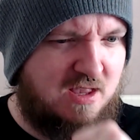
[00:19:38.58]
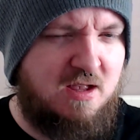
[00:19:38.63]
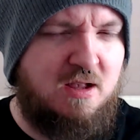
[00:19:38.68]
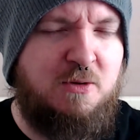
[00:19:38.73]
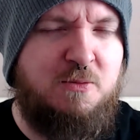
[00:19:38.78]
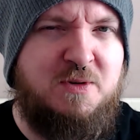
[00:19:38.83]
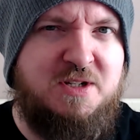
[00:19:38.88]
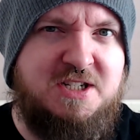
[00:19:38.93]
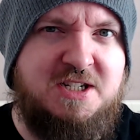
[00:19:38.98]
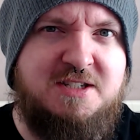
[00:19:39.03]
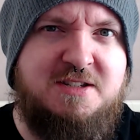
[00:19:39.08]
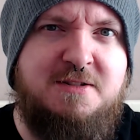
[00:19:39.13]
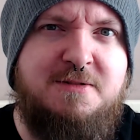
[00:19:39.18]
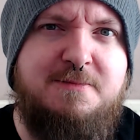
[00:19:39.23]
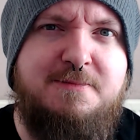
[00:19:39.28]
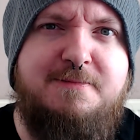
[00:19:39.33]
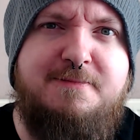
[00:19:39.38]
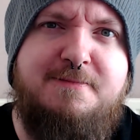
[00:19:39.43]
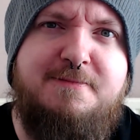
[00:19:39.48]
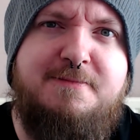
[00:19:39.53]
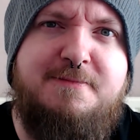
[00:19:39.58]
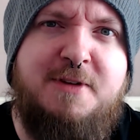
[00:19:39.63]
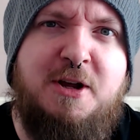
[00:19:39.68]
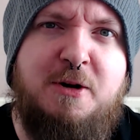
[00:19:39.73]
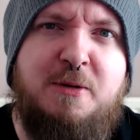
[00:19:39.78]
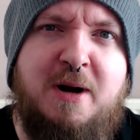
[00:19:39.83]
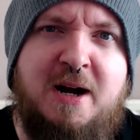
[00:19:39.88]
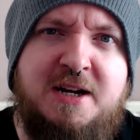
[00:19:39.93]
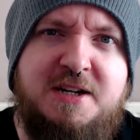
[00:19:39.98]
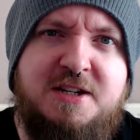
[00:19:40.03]
which isn't, you
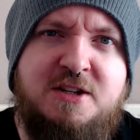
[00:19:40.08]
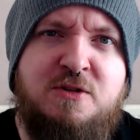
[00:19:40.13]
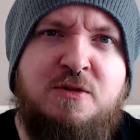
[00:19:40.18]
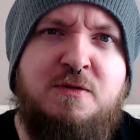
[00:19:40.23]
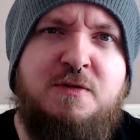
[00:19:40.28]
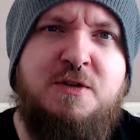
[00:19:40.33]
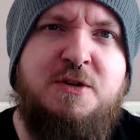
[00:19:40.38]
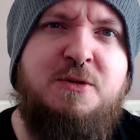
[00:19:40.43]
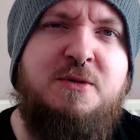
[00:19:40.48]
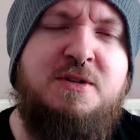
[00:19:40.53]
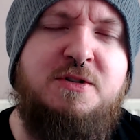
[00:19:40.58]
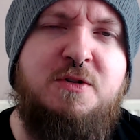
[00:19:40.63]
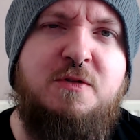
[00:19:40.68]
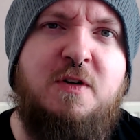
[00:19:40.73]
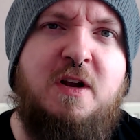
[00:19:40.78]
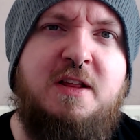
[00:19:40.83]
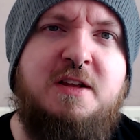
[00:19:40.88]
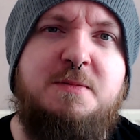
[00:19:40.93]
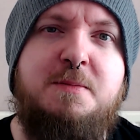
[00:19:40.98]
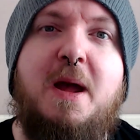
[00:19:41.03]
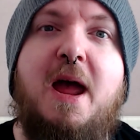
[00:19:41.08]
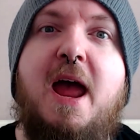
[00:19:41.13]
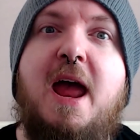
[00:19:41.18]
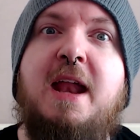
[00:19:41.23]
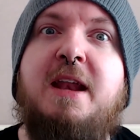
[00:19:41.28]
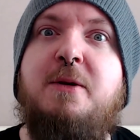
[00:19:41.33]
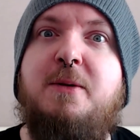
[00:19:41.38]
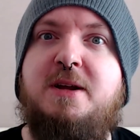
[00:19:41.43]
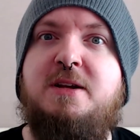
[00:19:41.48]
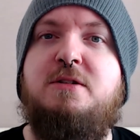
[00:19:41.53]
know, ideal for doing stuff like this, but
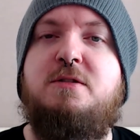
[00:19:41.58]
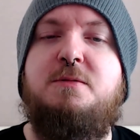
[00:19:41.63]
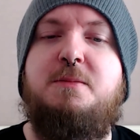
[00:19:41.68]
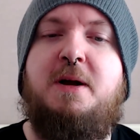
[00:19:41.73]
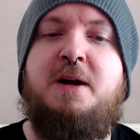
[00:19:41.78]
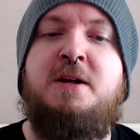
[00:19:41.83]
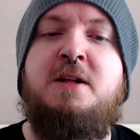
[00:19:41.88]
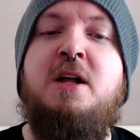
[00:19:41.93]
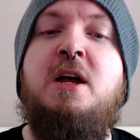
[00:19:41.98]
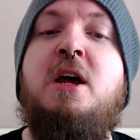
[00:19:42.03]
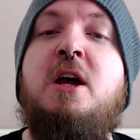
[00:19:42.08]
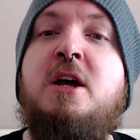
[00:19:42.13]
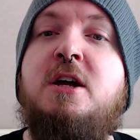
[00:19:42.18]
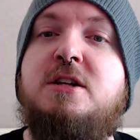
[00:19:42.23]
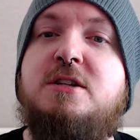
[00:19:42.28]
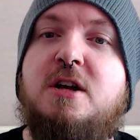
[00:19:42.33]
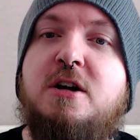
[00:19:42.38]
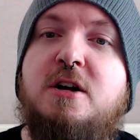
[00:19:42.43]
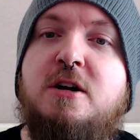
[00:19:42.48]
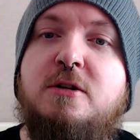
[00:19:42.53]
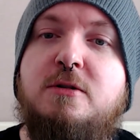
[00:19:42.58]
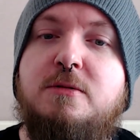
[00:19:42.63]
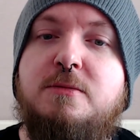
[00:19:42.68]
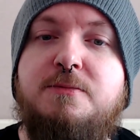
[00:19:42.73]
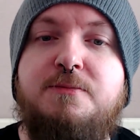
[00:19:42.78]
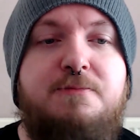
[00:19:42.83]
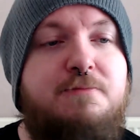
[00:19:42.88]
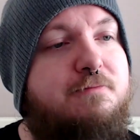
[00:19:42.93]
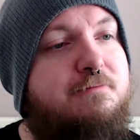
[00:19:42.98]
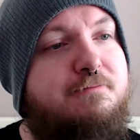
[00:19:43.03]
anyway, it doesn't matter. So
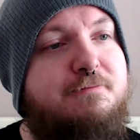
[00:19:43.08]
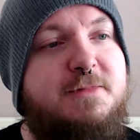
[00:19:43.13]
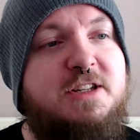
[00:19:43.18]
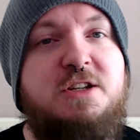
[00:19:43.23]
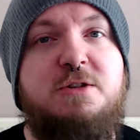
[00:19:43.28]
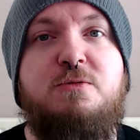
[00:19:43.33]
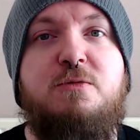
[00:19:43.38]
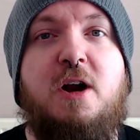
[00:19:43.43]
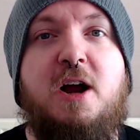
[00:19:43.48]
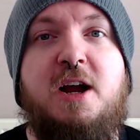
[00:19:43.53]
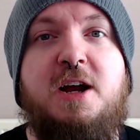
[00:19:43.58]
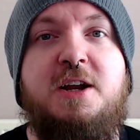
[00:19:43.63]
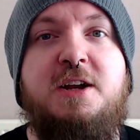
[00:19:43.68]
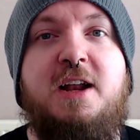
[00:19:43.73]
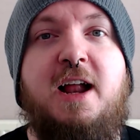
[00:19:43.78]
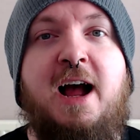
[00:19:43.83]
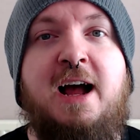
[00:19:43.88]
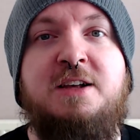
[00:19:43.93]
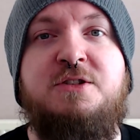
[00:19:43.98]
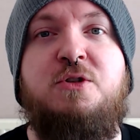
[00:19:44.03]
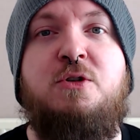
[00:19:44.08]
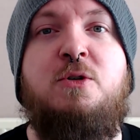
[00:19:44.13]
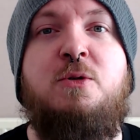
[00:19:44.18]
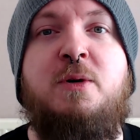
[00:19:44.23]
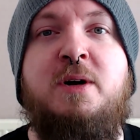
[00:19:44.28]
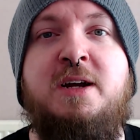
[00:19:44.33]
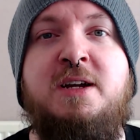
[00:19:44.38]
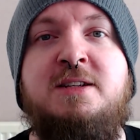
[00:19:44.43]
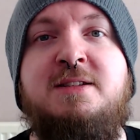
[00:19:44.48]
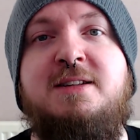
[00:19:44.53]
this is Ryan as
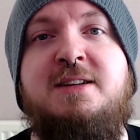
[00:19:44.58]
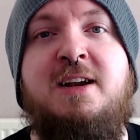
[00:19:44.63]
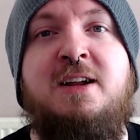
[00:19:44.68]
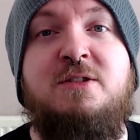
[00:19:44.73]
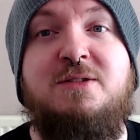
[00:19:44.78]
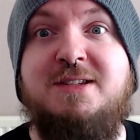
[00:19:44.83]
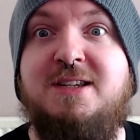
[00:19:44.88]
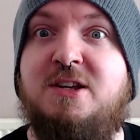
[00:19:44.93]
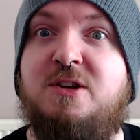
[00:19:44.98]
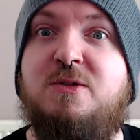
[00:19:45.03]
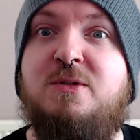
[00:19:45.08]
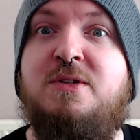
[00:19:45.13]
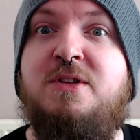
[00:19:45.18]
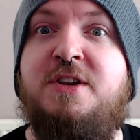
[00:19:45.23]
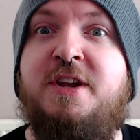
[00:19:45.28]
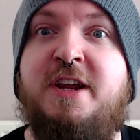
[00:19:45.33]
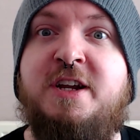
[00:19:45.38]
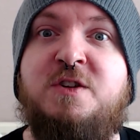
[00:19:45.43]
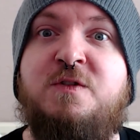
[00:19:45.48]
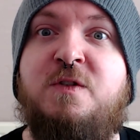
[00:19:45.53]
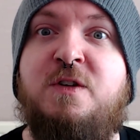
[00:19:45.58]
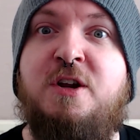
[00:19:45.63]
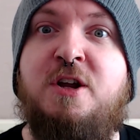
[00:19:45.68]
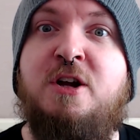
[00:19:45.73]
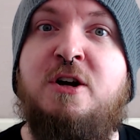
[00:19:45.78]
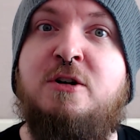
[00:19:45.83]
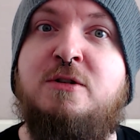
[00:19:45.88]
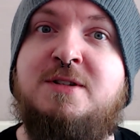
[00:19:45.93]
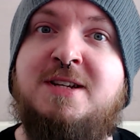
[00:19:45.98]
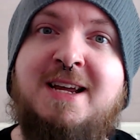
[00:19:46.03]
always, and I'll see you in the next
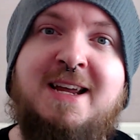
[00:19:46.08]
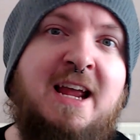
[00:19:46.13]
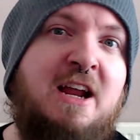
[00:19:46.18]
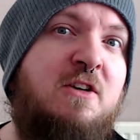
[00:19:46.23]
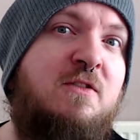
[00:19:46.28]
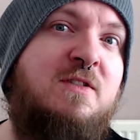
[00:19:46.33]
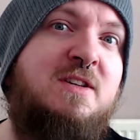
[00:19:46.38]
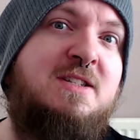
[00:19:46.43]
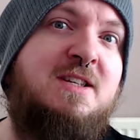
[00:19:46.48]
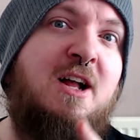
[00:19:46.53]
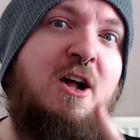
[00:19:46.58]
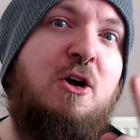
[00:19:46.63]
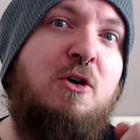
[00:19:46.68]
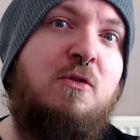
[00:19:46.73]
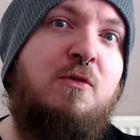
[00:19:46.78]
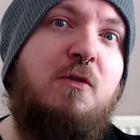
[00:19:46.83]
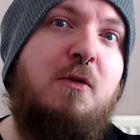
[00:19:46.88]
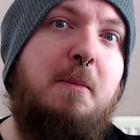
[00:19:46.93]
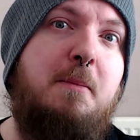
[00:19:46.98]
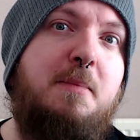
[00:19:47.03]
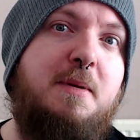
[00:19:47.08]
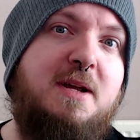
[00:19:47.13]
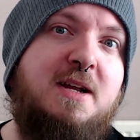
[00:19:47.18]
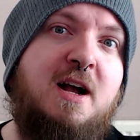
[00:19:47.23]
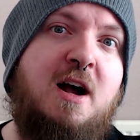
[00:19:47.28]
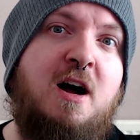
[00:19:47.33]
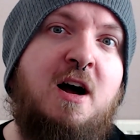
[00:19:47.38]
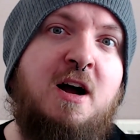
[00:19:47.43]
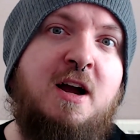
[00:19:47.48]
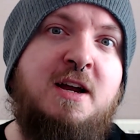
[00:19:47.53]
video. Take care of yourself, be
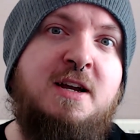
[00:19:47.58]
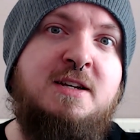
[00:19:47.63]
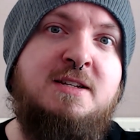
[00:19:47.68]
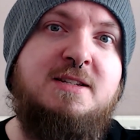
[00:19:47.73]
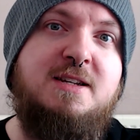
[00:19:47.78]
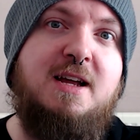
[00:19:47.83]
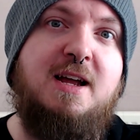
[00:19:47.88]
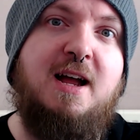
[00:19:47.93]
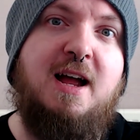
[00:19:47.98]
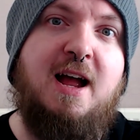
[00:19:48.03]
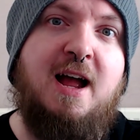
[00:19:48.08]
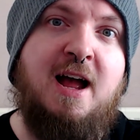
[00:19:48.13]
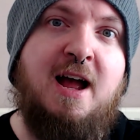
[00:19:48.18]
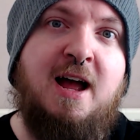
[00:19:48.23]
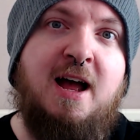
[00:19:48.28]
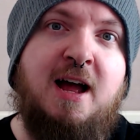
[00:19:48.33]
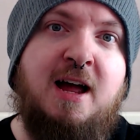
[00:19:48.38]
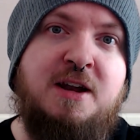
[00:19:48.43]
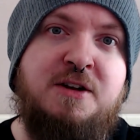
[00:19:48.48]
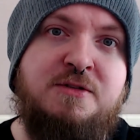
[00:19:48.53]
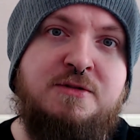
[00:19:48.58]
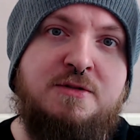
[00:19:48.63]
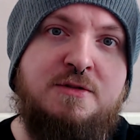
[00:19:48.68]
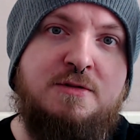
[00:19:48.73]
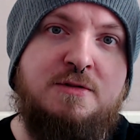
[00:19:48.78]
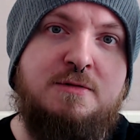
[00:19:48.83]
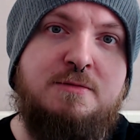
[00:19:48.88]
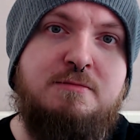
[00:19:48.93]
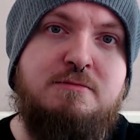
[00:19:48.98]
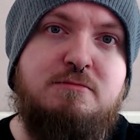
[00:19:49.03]
kind, and
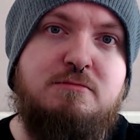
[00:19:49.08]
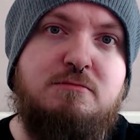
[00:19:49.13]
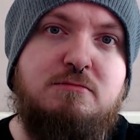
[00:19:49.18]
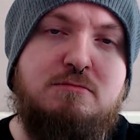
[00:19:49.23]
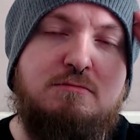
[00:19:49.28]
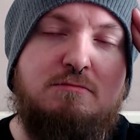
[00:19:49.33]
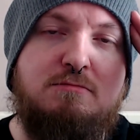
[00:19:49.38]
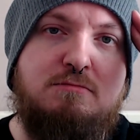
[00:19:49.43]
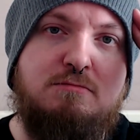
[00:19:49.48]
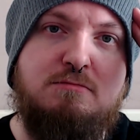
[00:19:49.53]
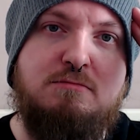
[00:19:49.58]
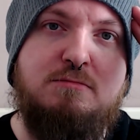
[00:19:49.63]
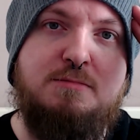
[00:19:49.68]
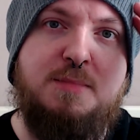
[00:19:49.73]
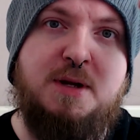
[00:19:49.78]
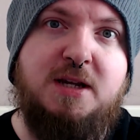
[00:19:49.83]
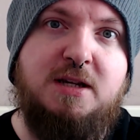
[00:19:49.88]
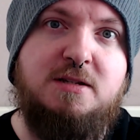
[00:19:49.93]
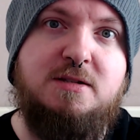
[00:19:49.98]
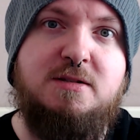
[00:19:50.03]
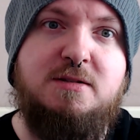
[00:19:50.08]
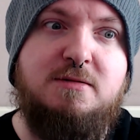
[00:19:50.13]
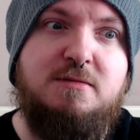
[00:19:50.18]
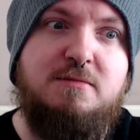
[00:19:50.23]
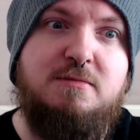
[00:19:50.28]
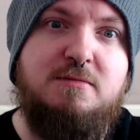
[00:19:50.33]
peace.